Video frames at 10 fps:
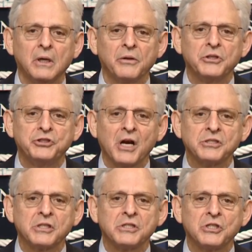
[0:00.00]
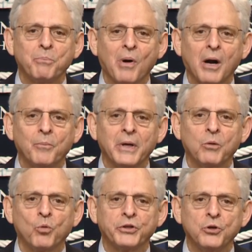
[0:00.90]
The Justice
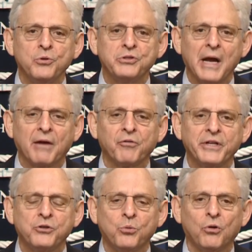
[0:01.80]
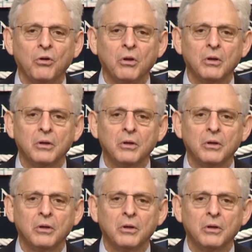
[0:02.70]
Department will use every tool